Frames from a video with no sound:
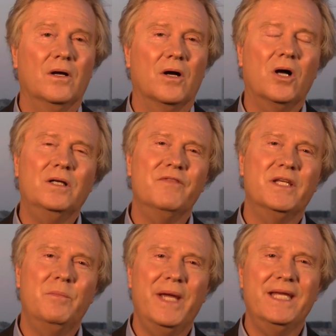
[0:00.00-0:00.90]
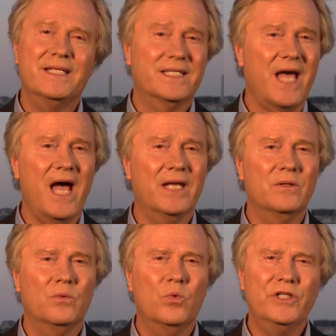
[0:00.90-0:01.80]
All of the debate
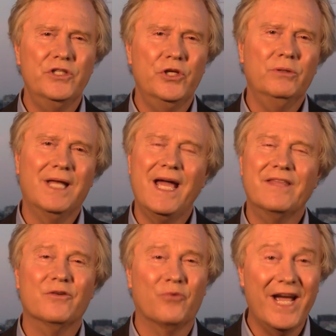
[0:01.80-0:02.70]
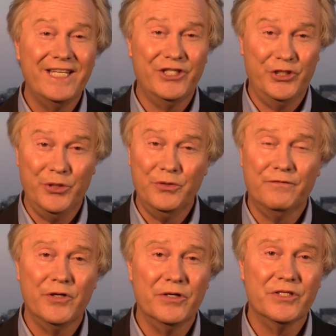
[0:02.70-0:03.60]
aside, wouldn't you like the right to choose
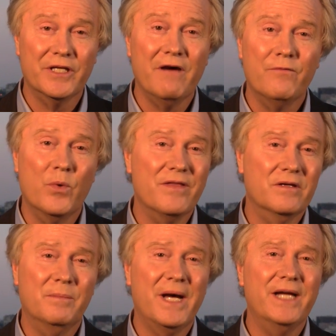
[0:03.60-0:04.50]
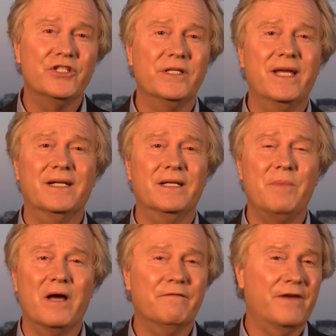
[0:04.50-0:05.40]
for yourself whether to buy genetically
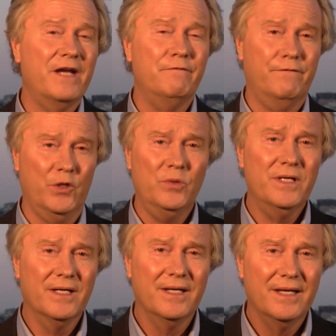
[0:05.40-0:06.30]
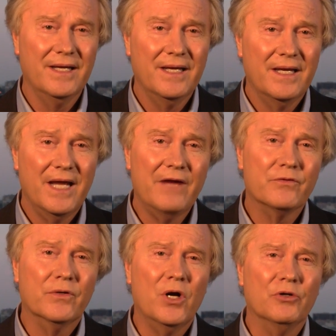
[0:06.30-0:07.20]
modified food?
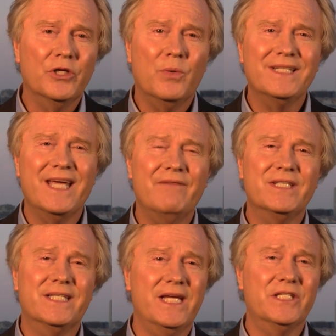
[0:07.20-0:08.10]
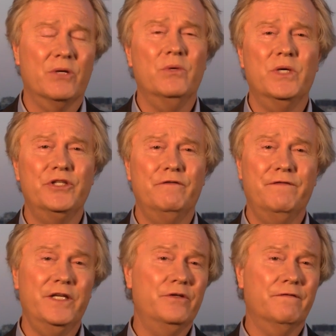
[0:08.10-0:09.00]
After all, you want to have a say so in what you
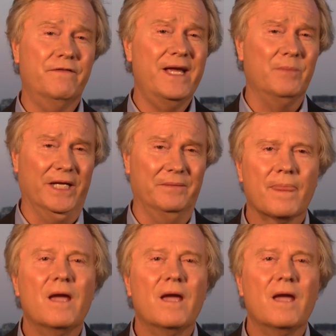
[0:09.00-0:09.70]
feed your family.